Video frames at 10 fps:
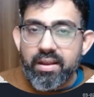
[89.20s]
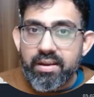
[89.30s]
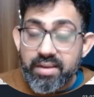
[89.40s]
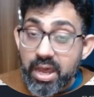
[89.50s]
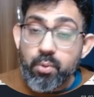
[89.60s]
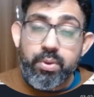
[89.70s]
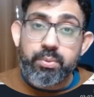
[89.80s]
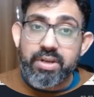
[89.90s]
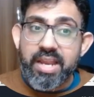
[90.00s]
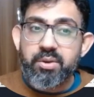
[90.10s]
Now we
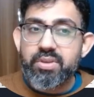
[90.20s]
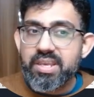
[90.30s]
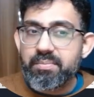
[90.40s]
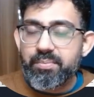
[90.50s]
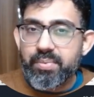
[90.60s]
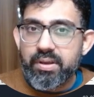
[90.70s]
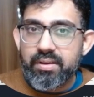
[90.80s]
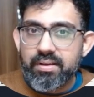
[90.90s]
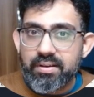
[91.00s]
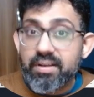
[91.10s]
would like to keep
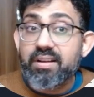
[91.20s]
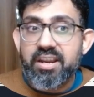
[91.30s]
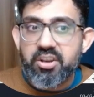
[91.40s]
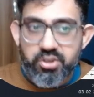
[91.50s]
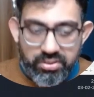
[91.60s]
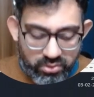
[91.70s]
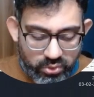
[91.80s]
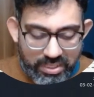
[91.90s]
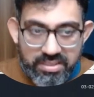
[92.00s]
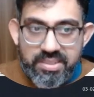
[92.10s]
a condition.
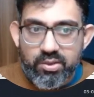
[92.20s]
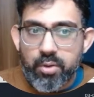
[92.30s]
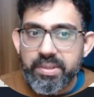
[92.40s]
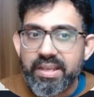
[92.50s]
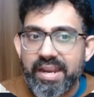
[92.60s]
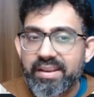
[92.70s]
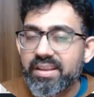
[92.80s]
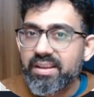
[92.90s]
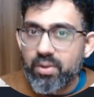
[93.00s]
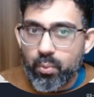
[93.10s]
So I just copy the
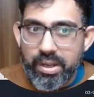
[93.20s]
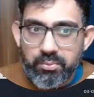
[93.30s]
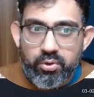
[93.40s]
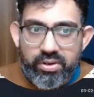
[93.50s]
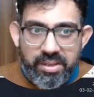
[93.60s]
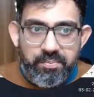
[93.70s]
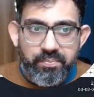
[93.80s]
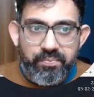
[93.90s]
heading one more time.